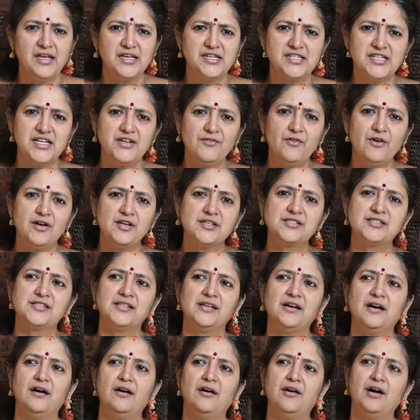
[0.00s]
She was
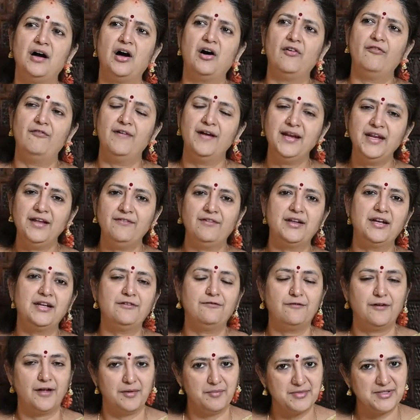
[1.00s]
a very, very
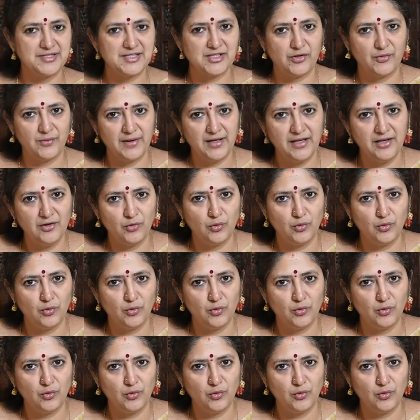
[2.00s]
famous queen